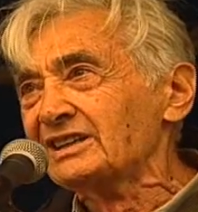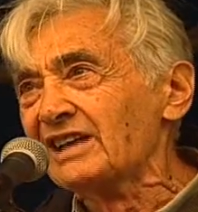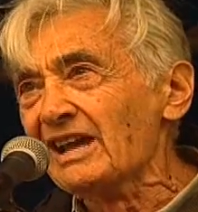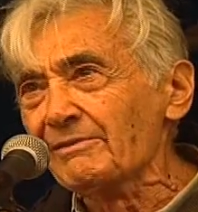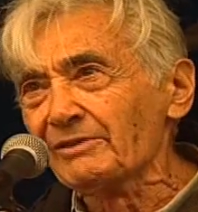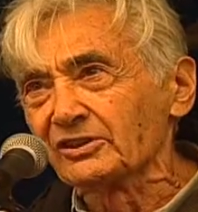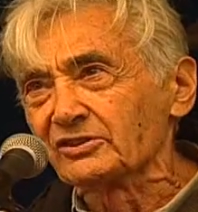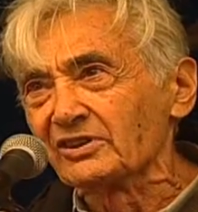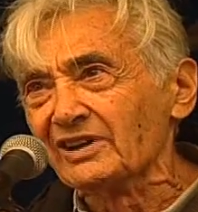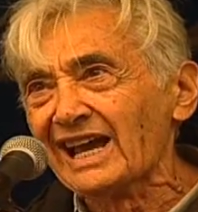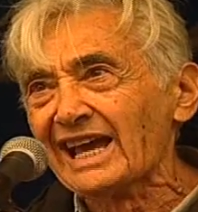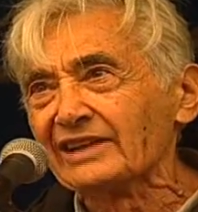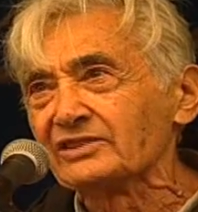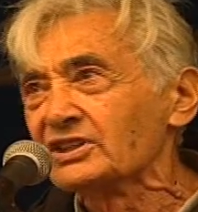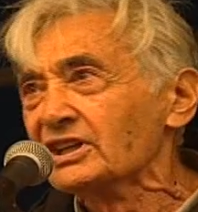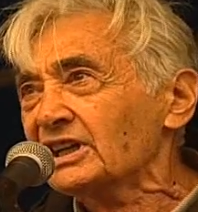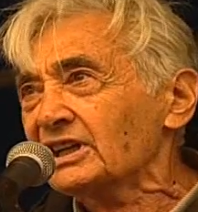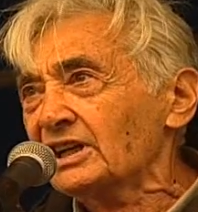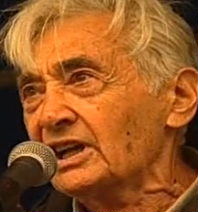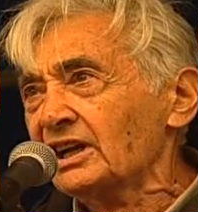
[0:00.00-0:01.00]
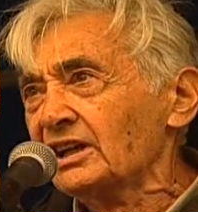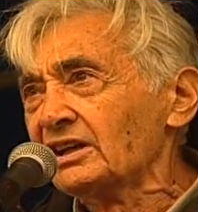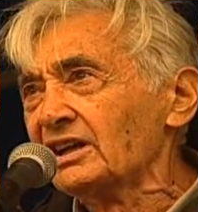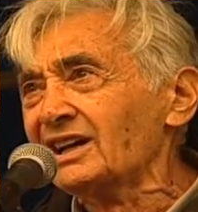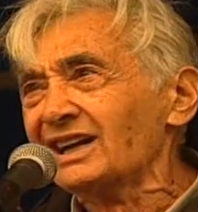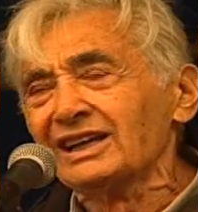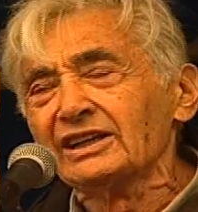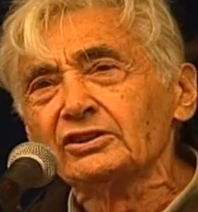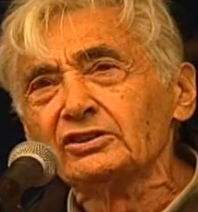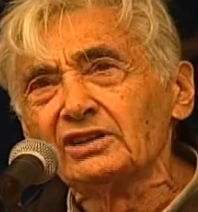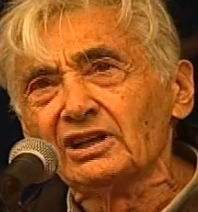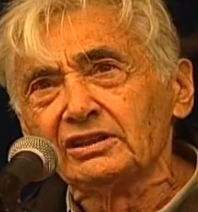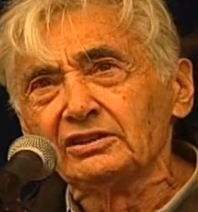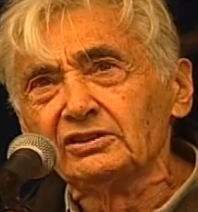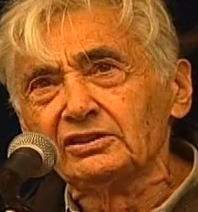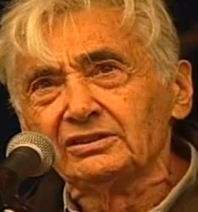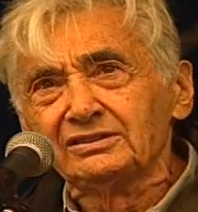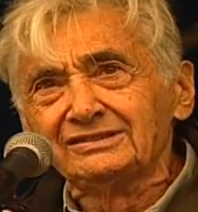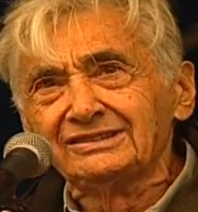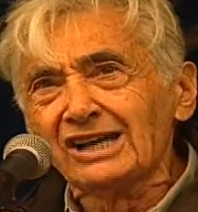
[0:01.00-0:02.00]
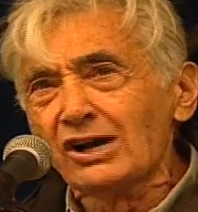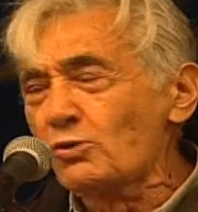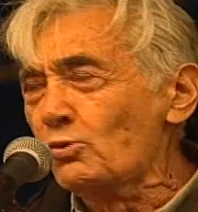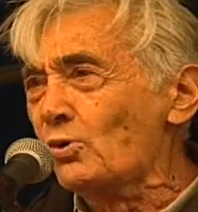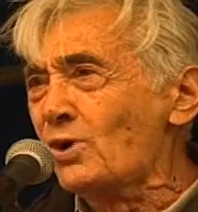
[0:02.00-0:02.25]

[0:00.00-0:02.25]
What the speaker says: Democrats don't